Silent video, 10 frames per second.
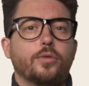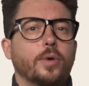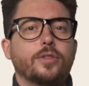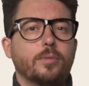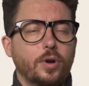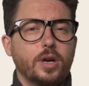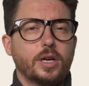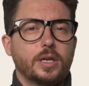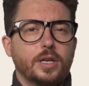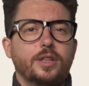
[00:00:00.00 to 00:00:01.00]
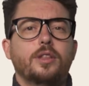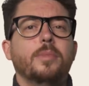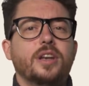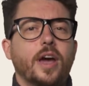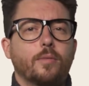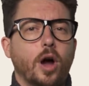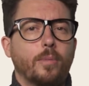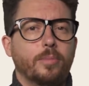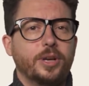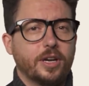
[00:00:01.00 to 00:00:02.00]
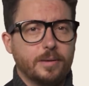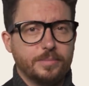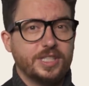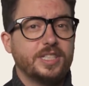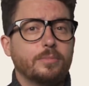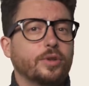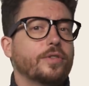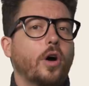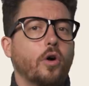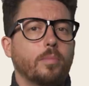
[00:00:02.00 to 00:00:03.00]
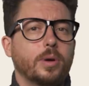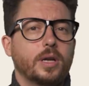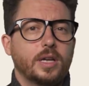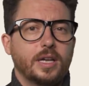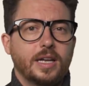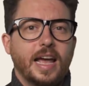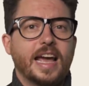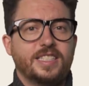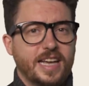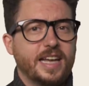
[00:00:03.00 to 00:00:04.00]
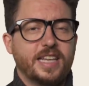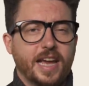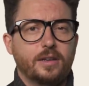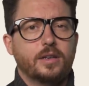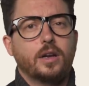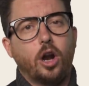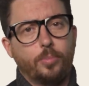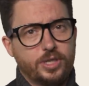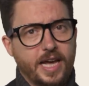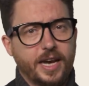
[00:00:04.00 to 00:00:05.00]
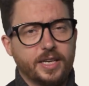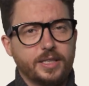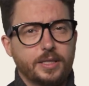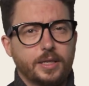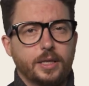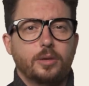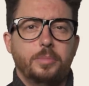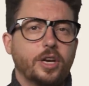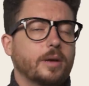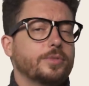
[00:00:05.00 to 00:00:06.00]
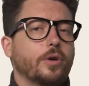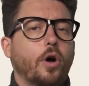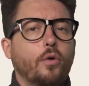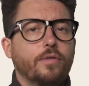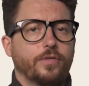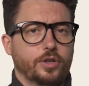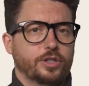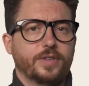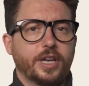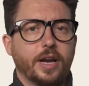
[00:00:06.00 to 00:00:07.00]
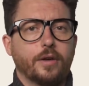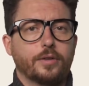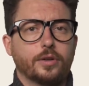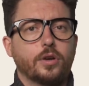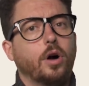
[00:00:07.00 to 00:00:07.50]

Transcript: Throughout the book, the Midnight Robber becomes a symbol of hope as Tantan, our protagonist, becomes her own version of the character